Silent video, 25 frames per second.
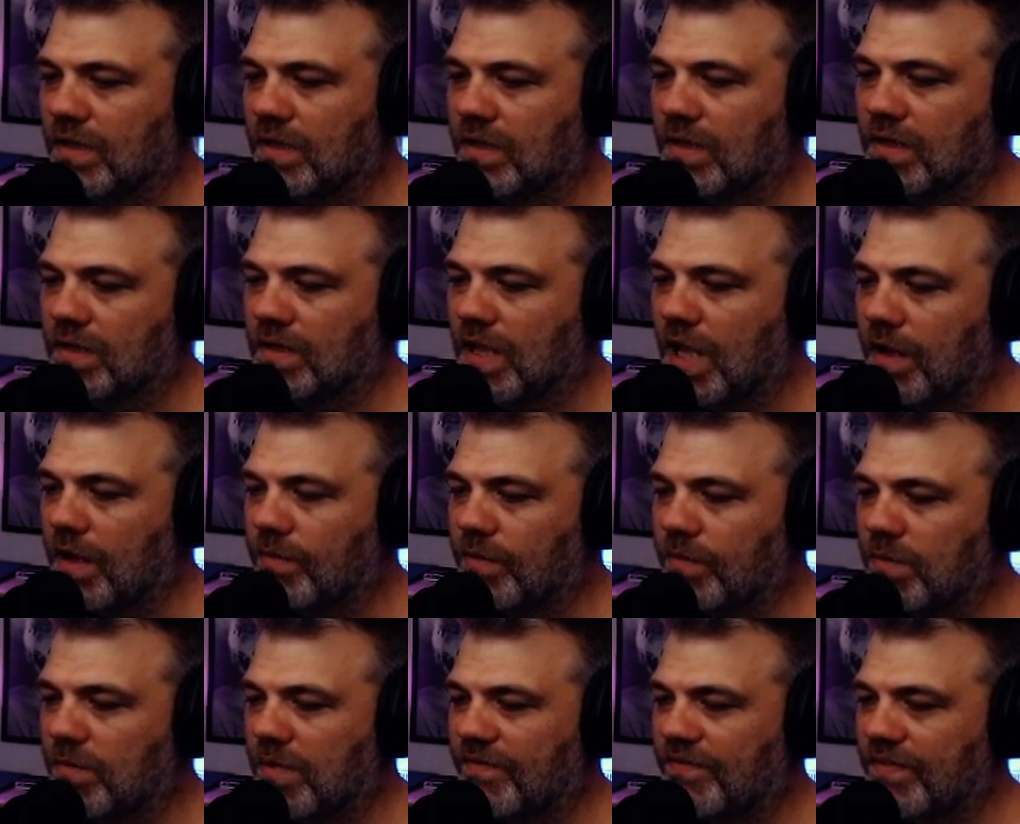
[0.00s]
Climbing
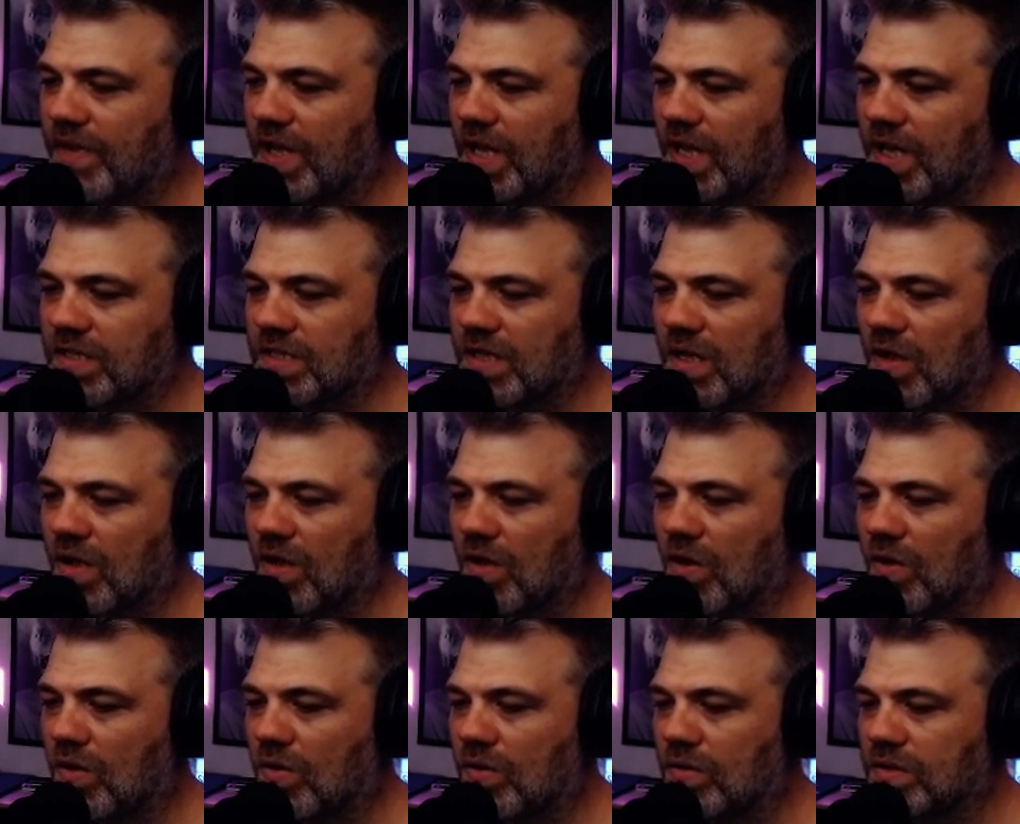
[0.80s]
in my face,
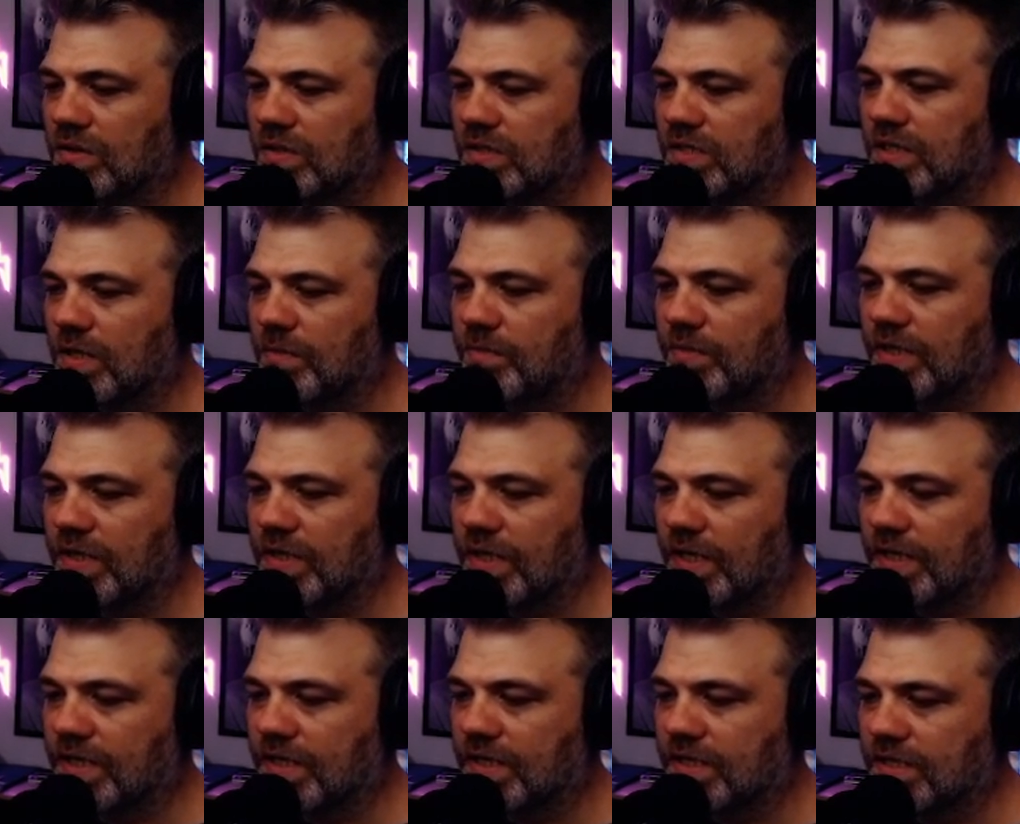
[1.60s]
oh, something
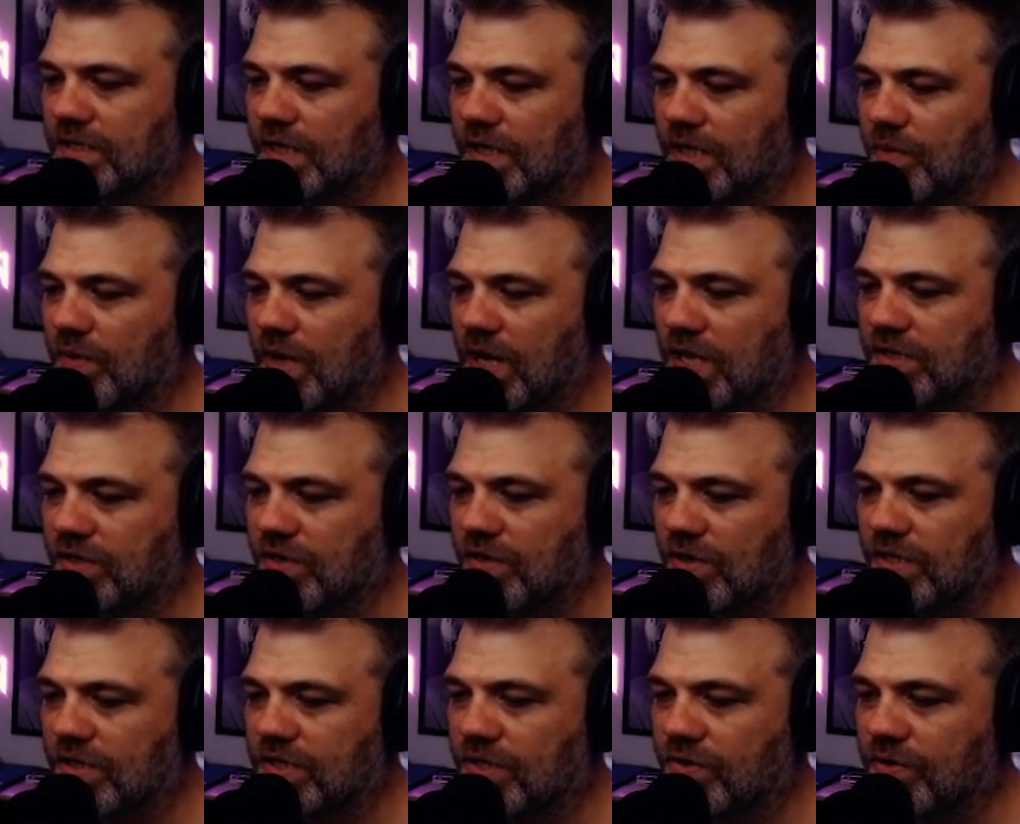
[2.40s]
like this. Like when I
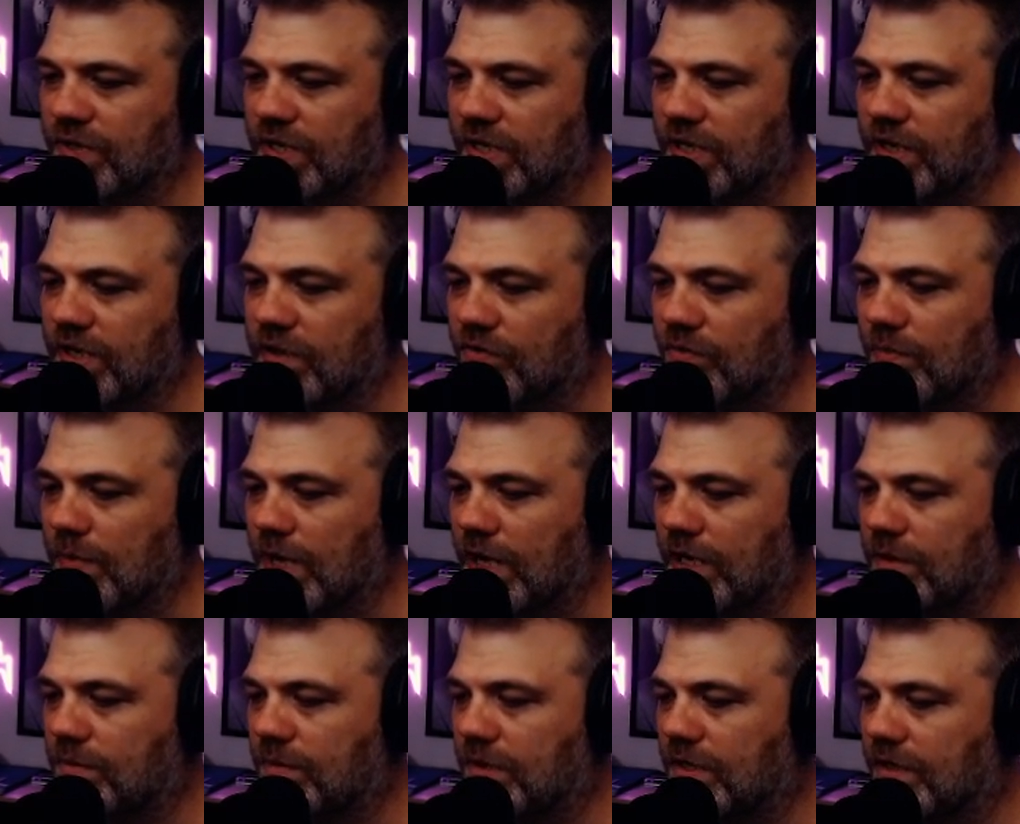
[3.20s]
started doing it, it
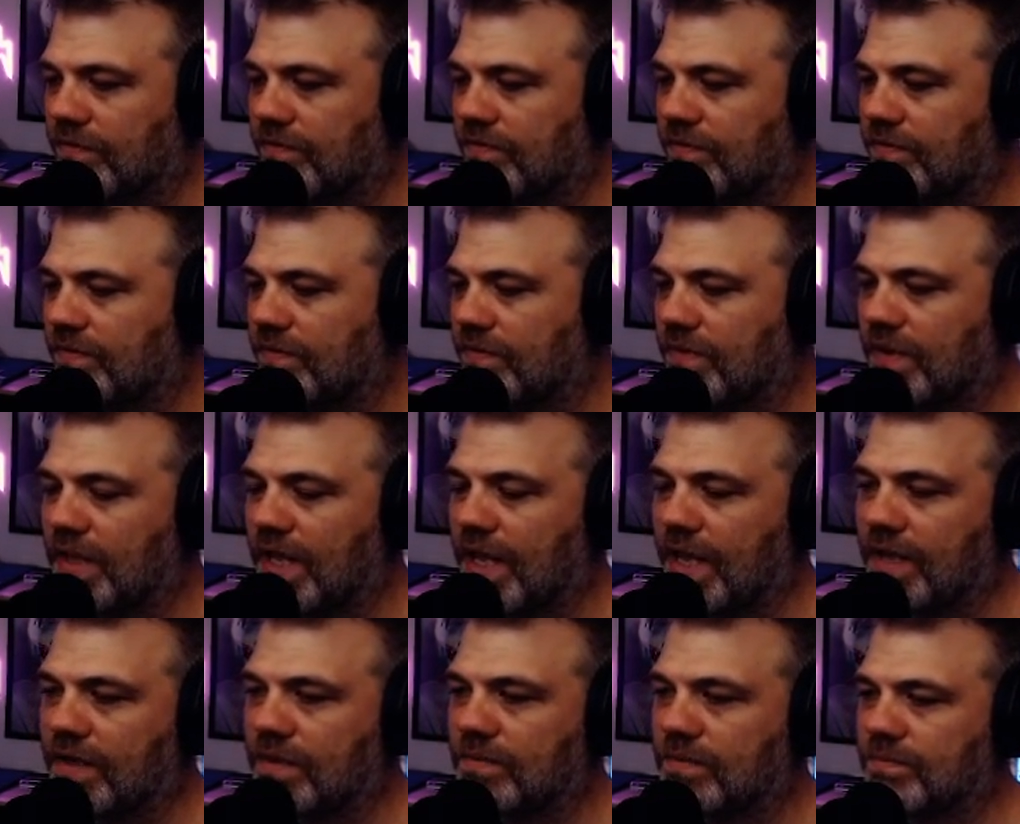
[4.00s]
reminded me of
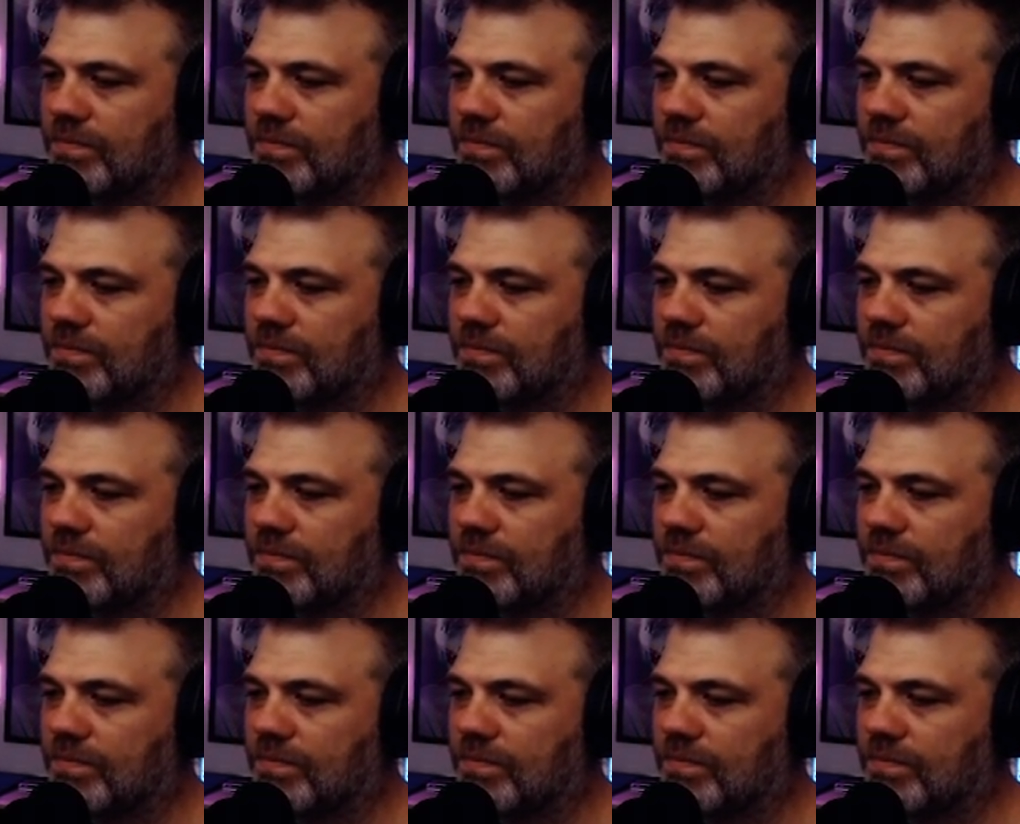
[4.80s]
that.